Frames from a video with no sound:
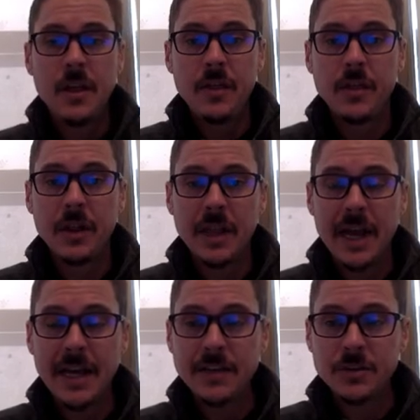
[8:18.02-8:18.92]
The
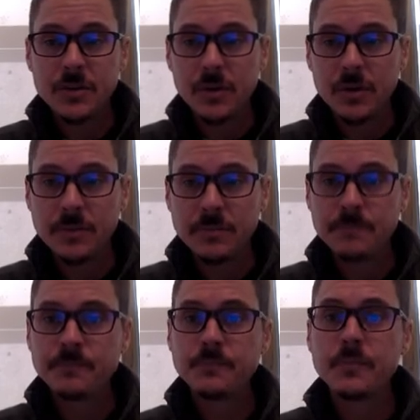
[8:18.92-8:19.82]
line tool
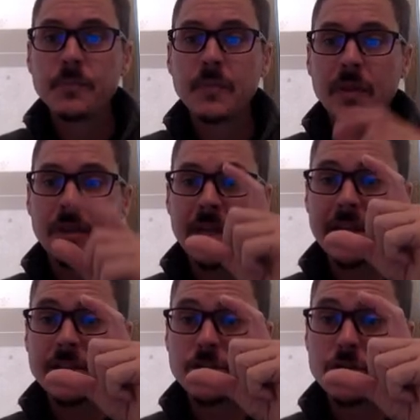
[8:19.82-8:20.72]

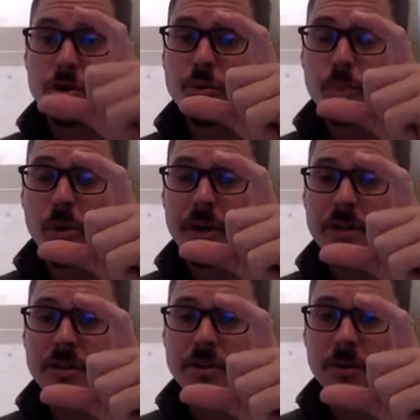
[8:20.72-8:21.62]
needs 2 points
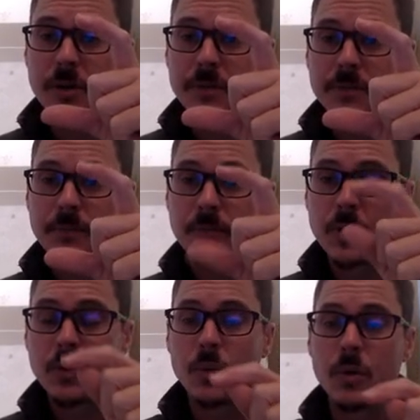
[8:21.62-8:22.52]
to it.
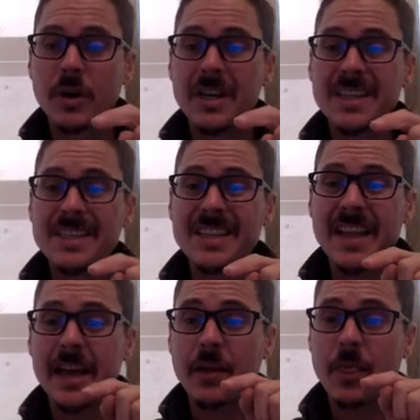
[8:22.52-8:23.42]
We're going to
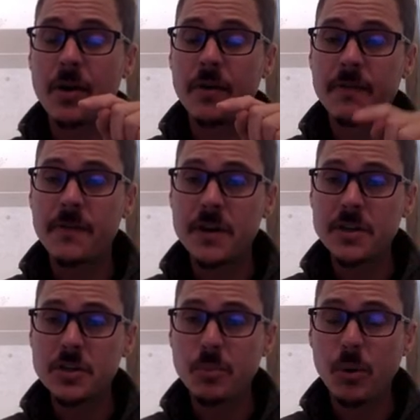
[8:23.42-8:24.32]
select the
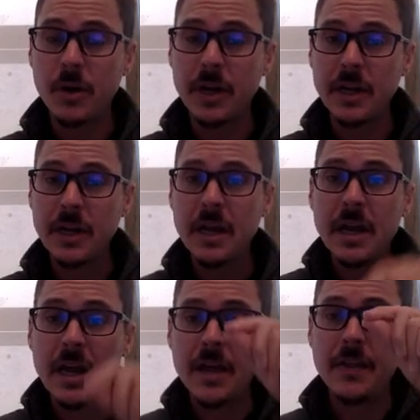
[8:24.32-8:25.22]
first point
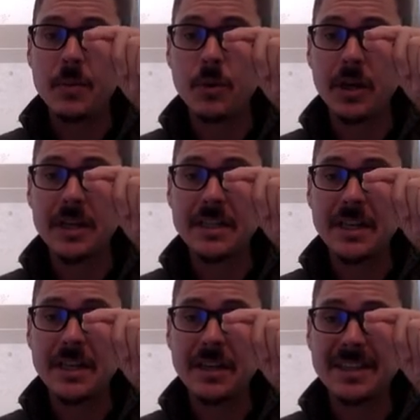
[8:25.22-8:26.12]
and then we're going to
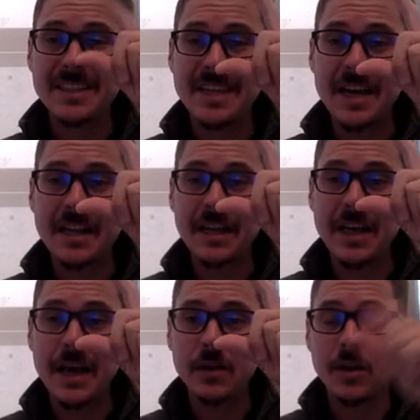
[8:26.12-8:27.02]
tell it exactly
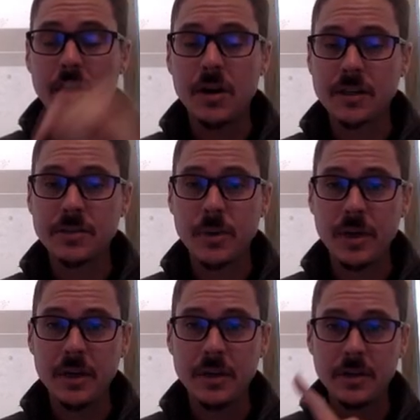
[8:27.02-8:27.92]
how long to
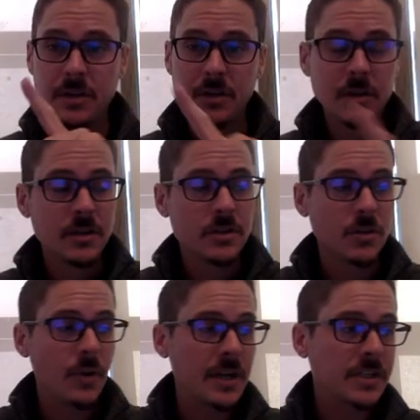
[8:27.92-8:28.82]
be. So
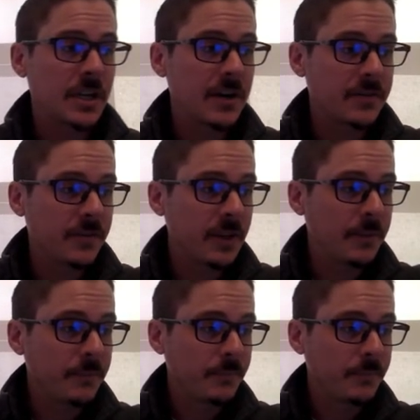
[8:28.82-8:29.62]
watch carefully.